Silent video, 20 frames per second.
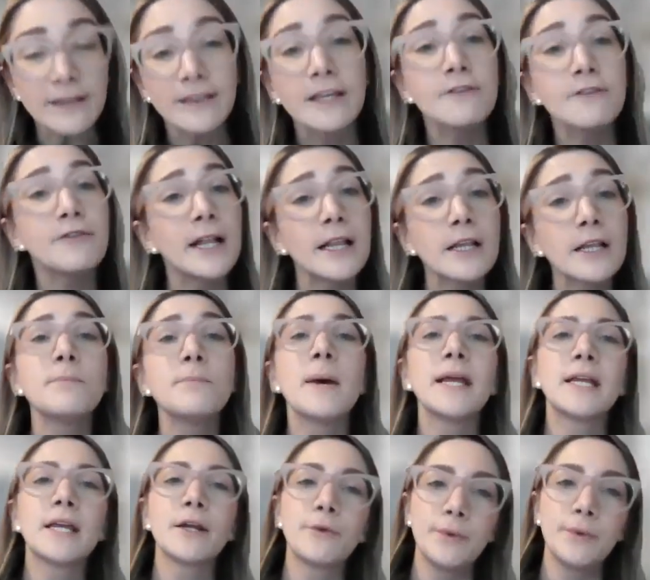develop
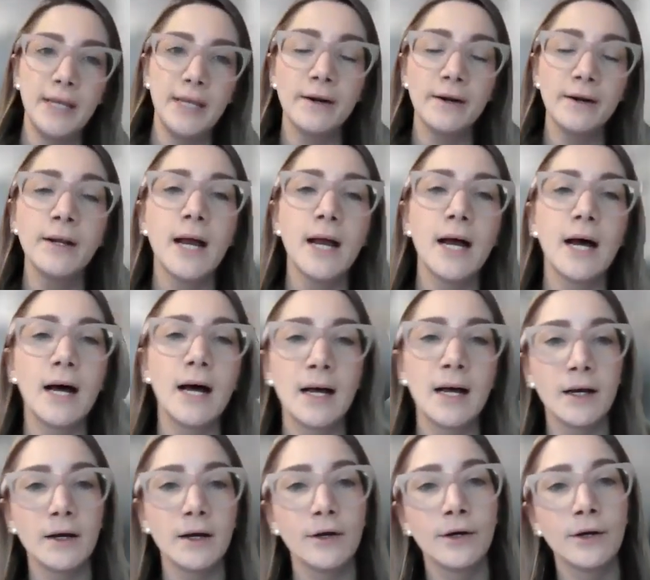my career
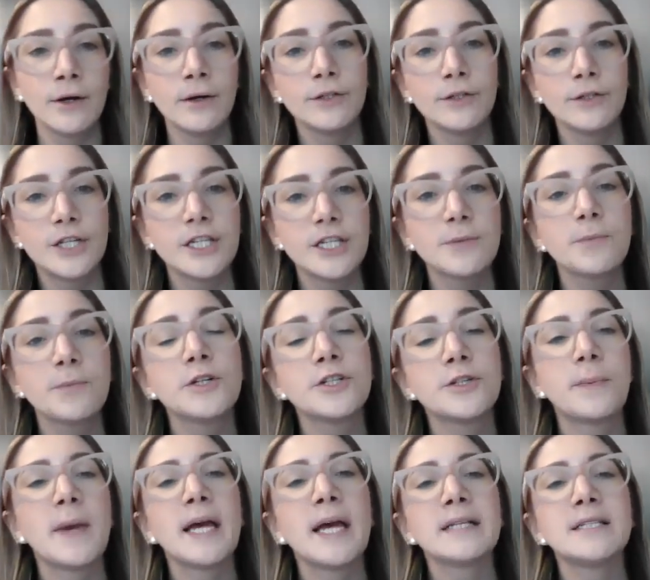on this
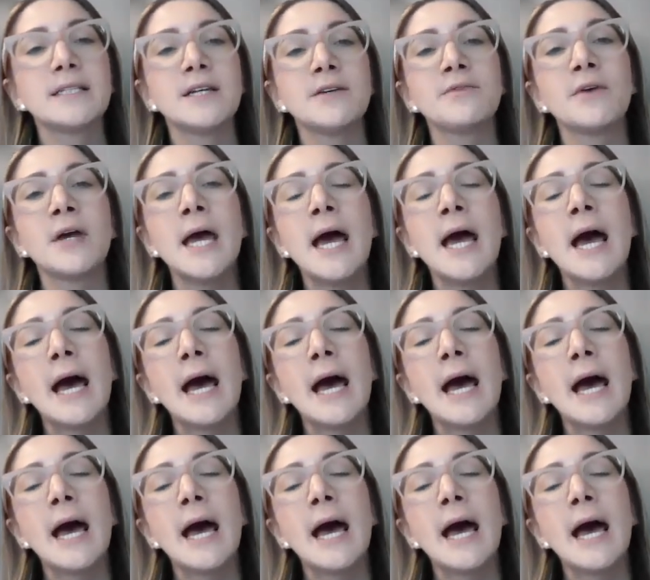perspective.